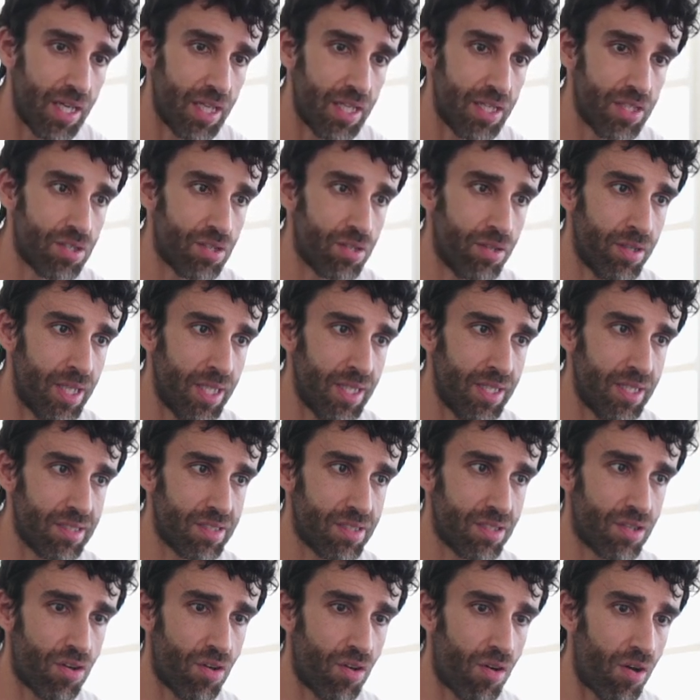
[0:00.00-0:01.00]
is gonna
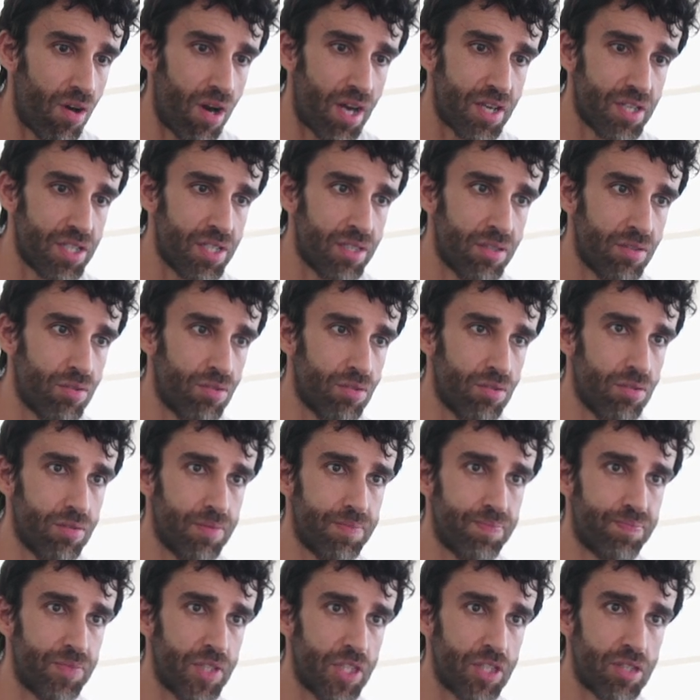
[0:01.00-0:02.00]
just crash into,